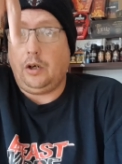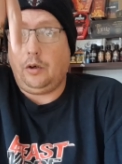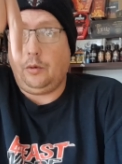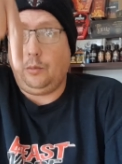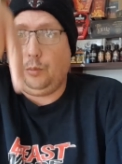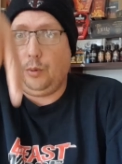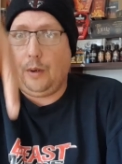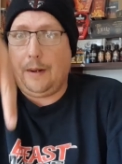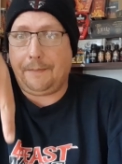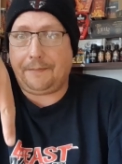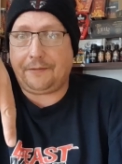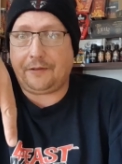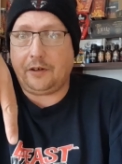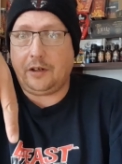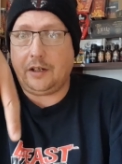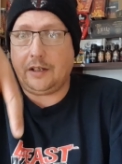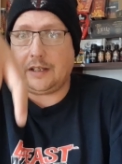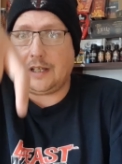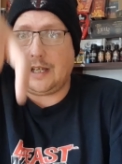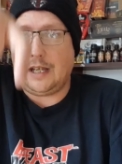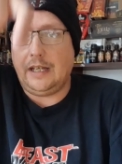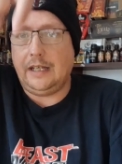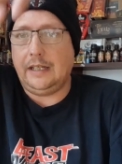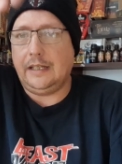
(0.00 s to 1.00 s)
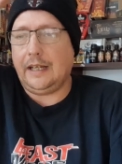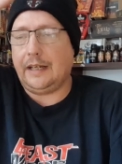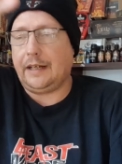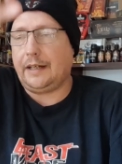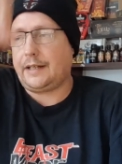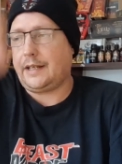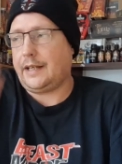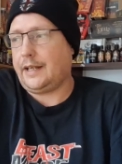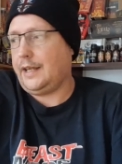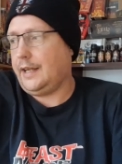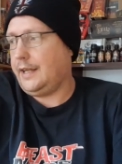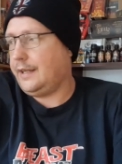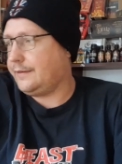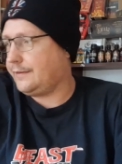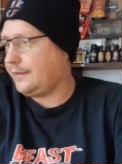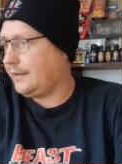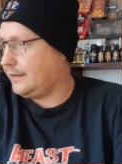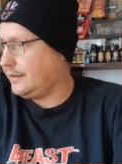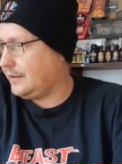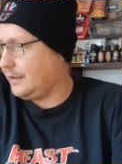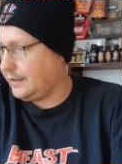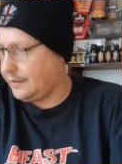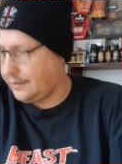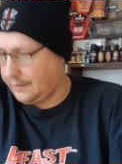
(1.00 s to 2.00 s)
website. The link is
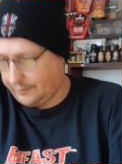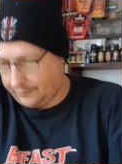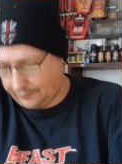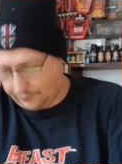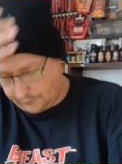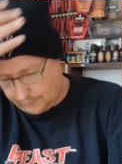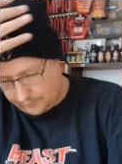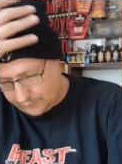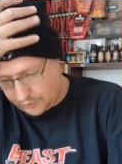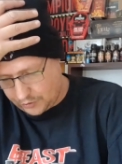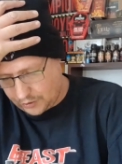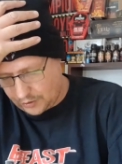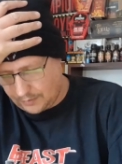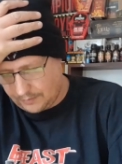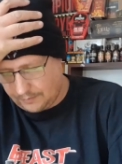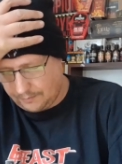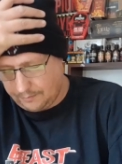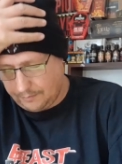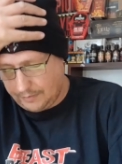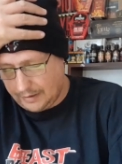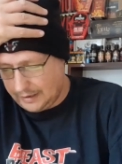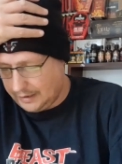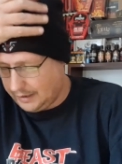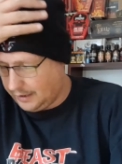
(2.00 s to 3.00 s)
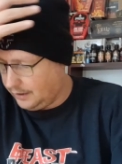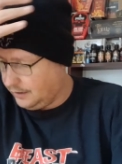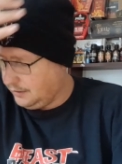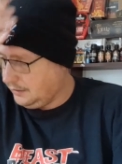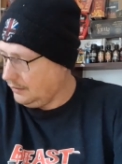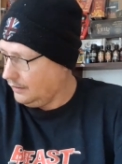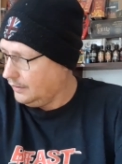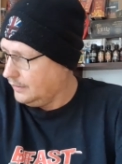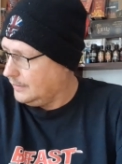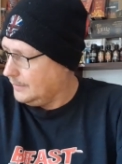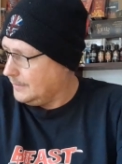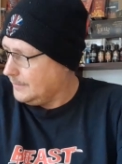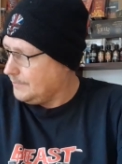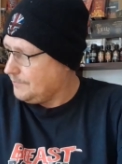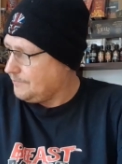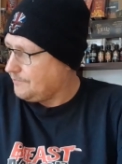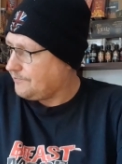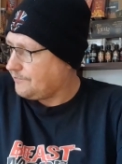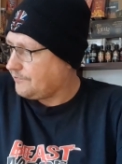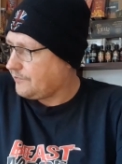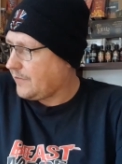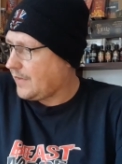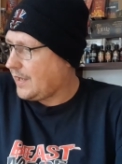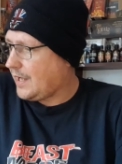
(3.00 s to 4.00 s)
in the description below.
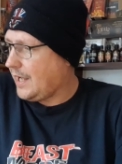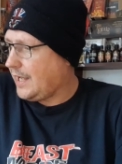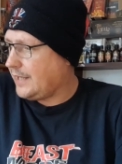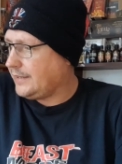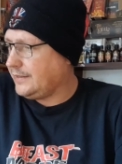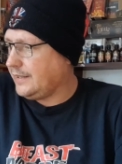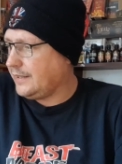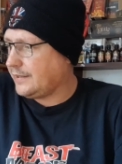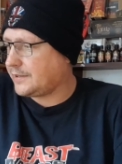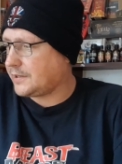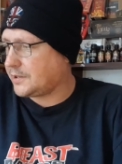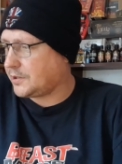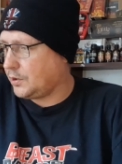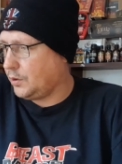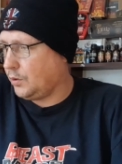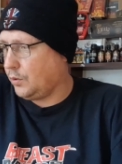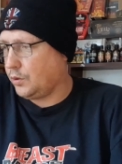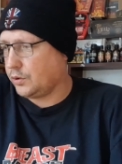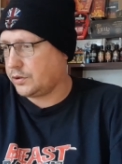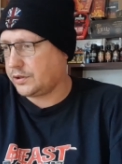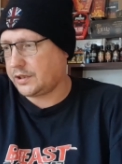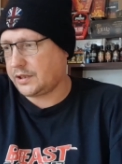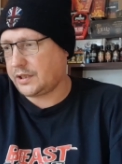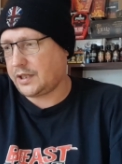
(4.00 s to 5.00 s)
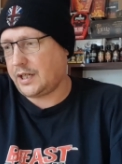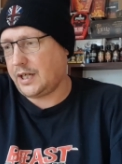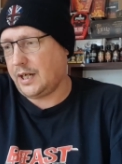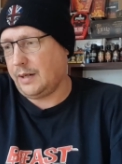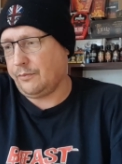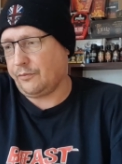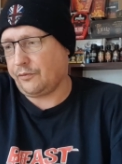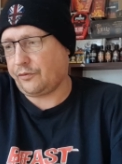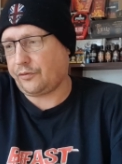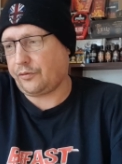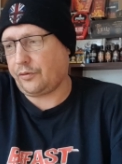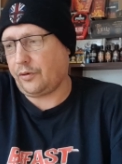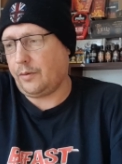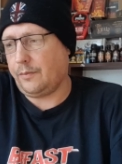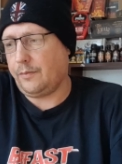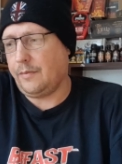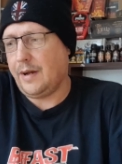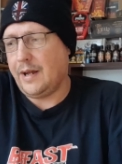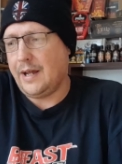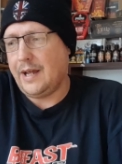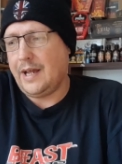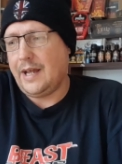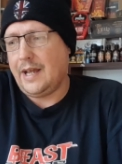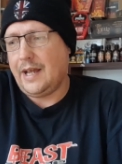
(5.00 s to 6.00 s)
And this sauce comes
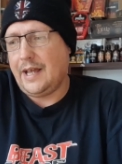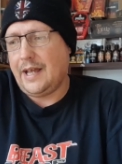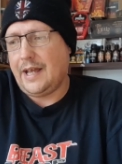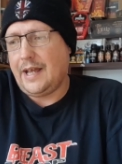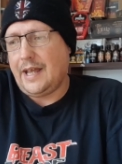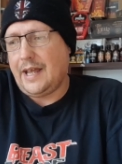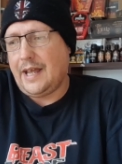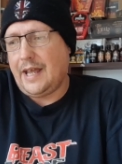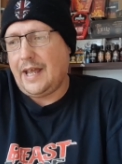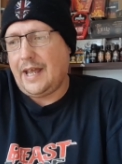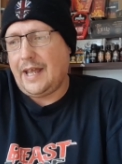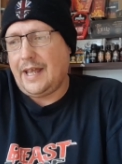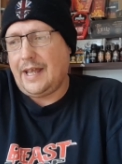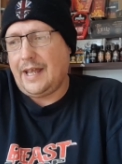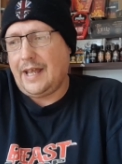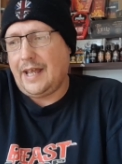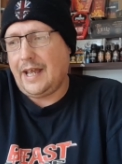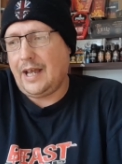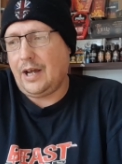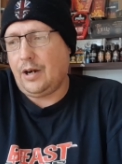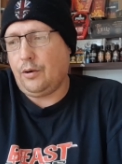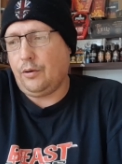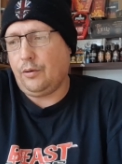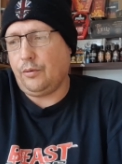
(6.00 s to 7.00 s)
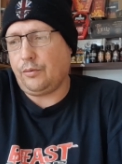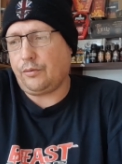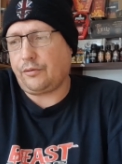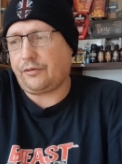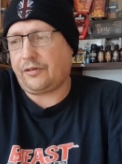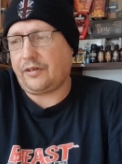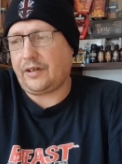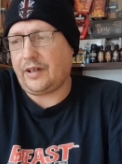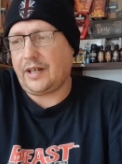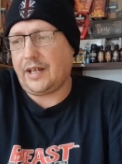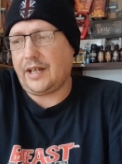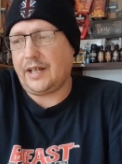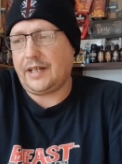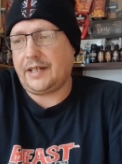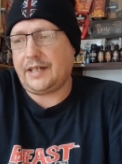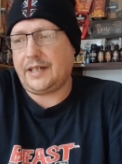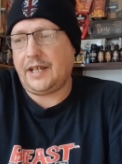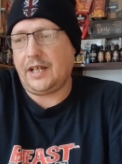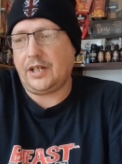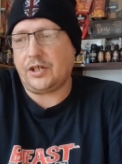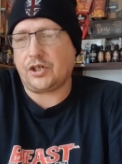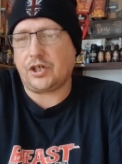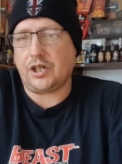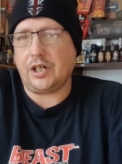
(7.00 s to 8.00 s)
from Hell's
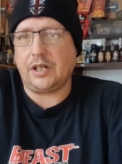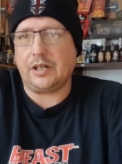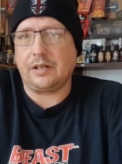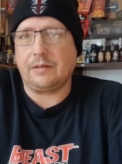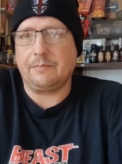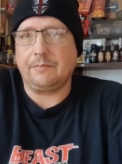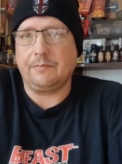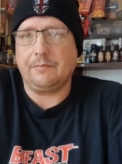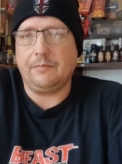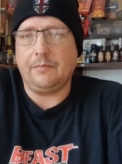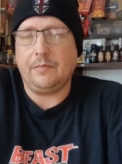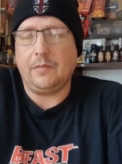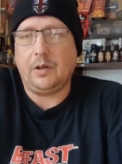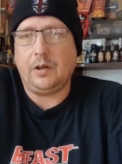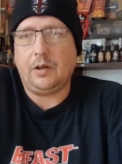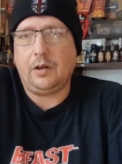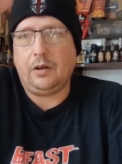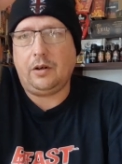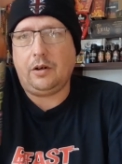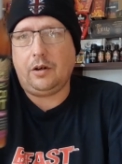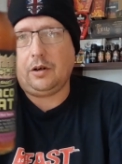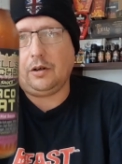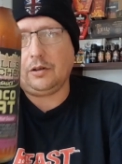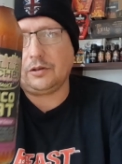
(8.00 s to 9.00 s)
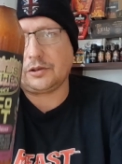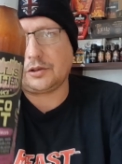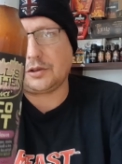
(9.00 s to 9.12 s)
Kitchen Hot